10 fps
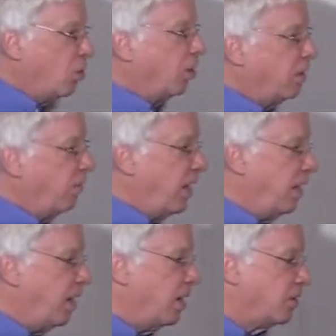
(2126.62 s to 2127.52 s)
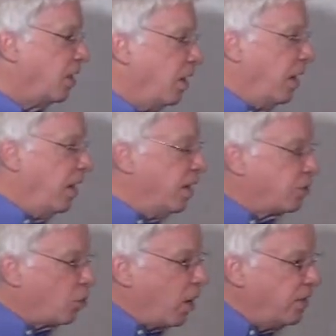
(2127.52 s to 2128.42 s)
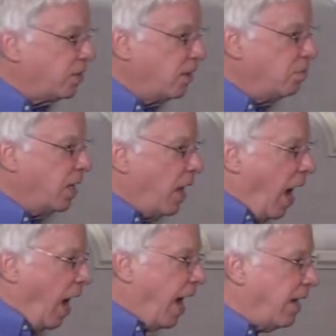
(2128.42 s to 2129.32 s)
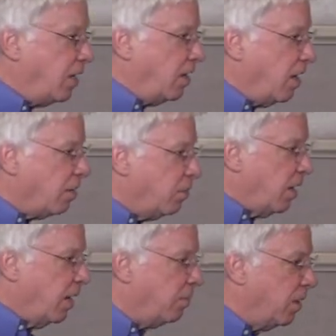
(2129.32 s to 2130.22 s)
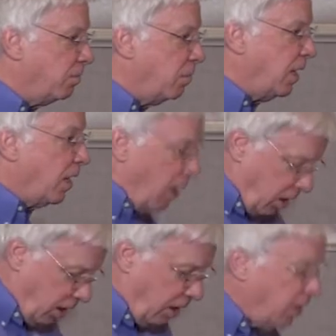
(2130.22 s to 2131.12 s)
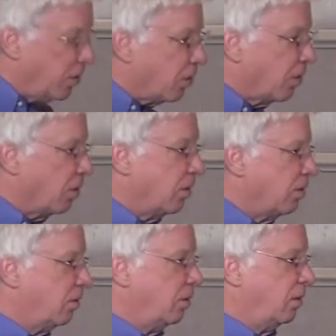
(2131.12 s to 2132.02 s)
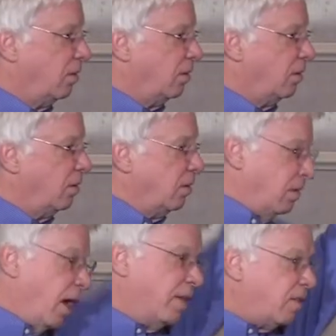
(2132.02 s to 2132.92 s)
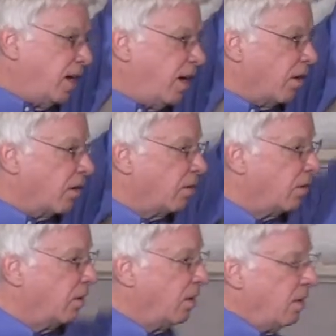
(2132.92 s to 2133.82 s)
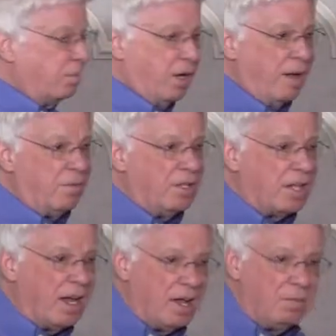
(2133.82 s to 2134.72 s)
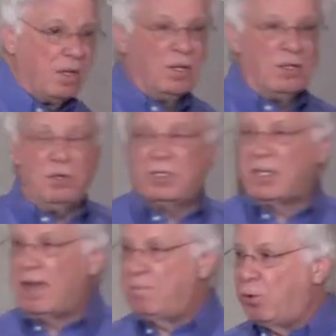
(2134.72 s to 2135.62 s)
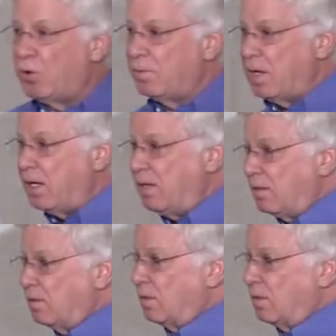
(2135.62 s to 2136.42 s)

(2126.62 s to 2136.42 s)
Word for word: cultivated in us. It is Christ in me, I in him, him in me, here, Amen. not there. But every time you say, Poor me,